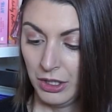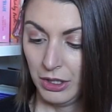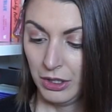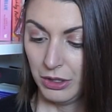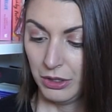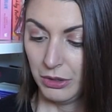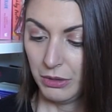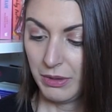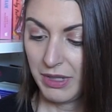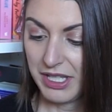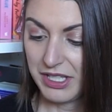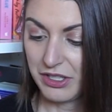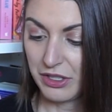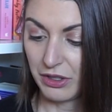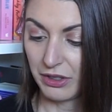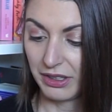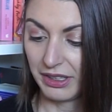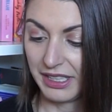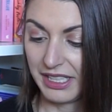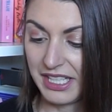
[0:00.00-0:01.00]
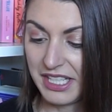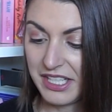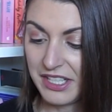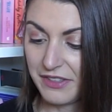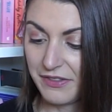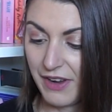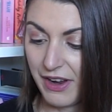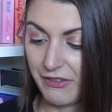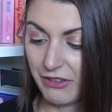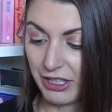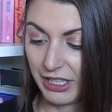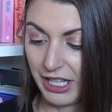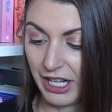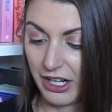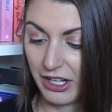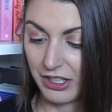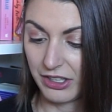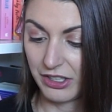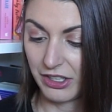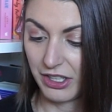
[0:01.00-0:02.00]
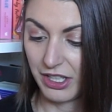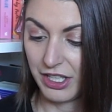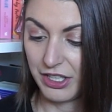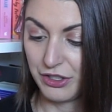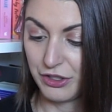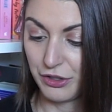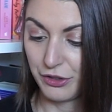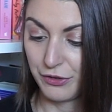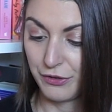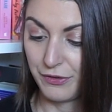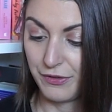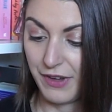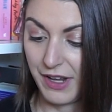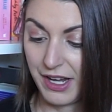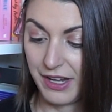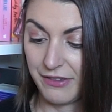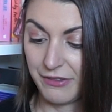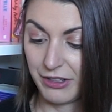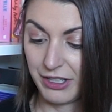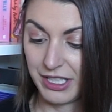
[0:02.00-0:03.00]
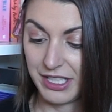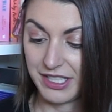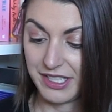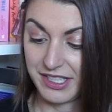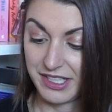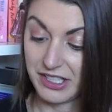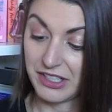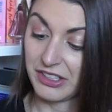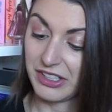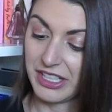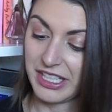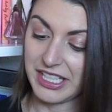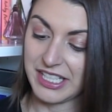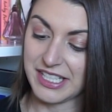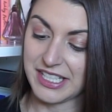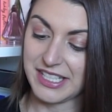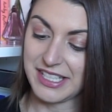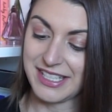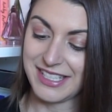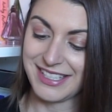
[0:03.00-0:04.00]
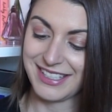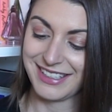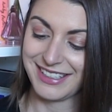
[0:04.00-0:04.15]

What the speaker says: Who is your least favorite character in your favorite series?